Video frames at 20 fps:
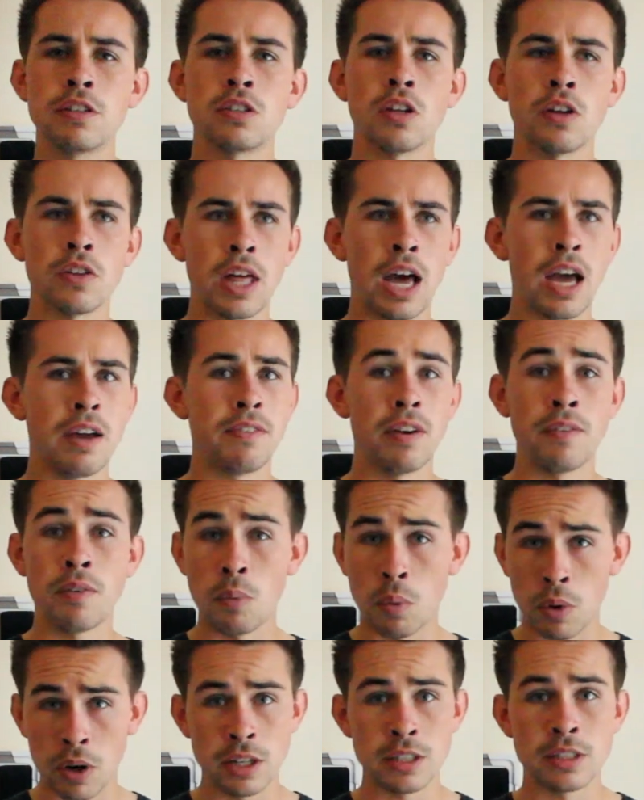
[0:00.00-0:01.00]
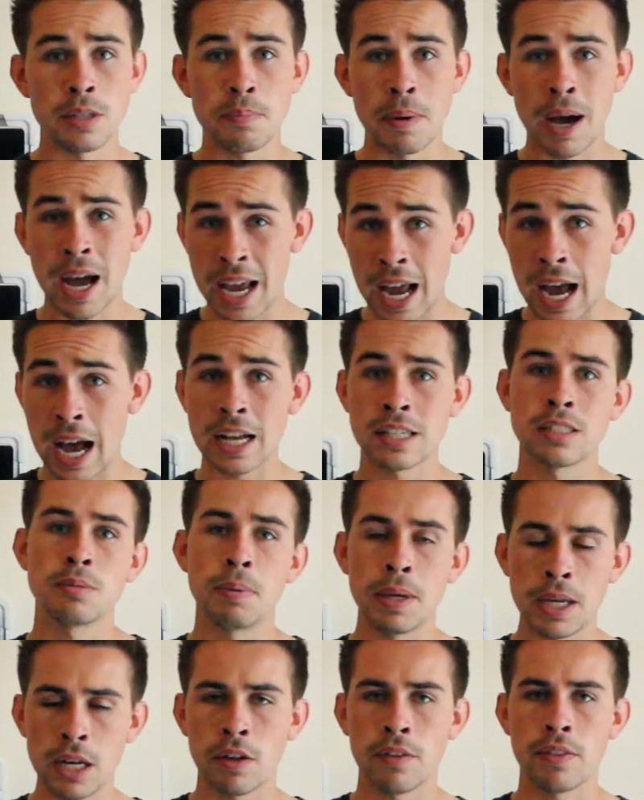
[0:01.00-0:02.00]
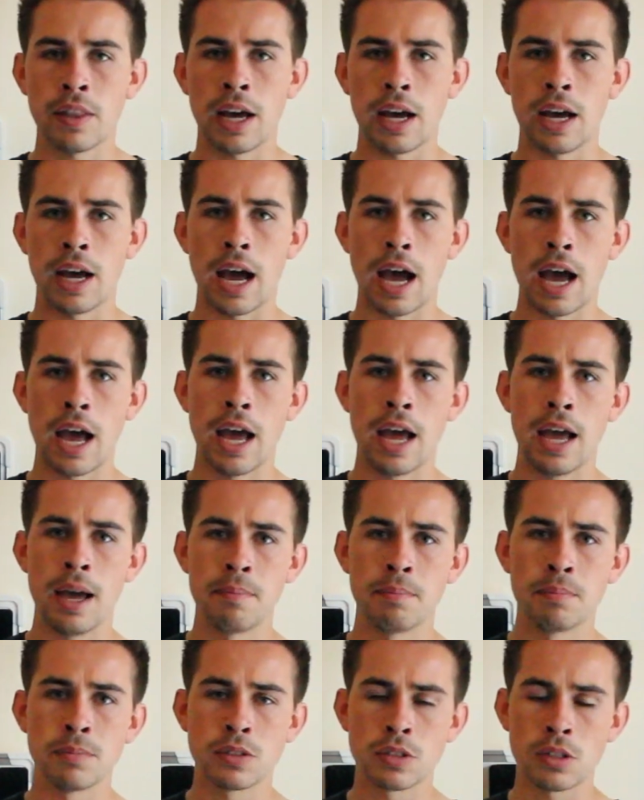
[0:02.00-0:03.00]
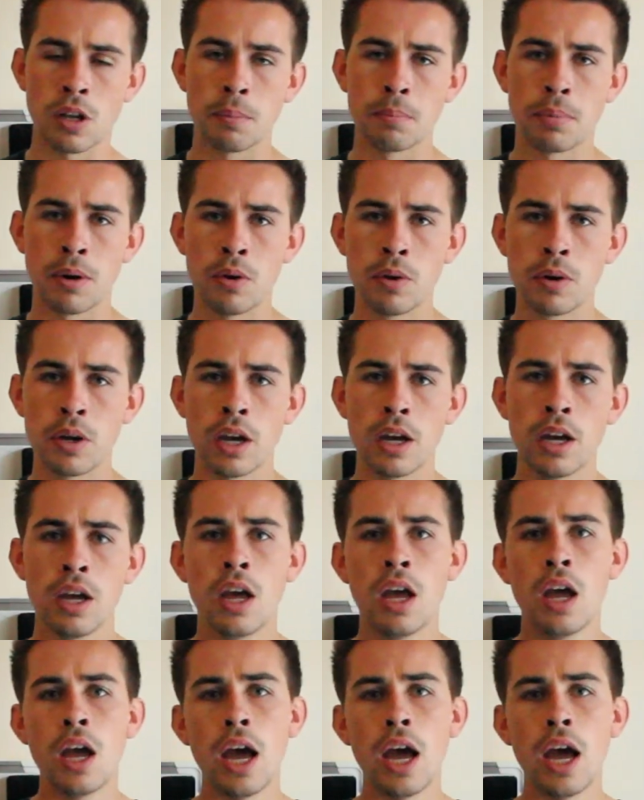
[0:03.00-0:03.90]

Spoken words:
stock that I've ever wanted to buy has been on that stockbroker.